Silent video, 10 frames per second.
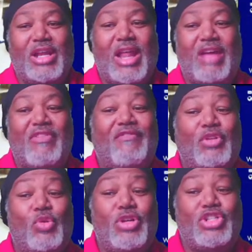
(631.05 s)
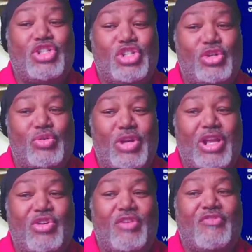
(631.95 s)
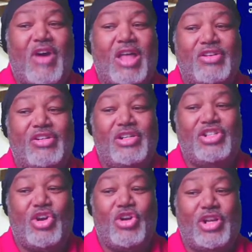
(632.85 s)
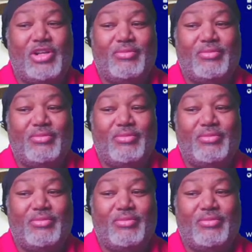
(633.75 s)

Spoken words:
that have influenced you in your fatherhood journey?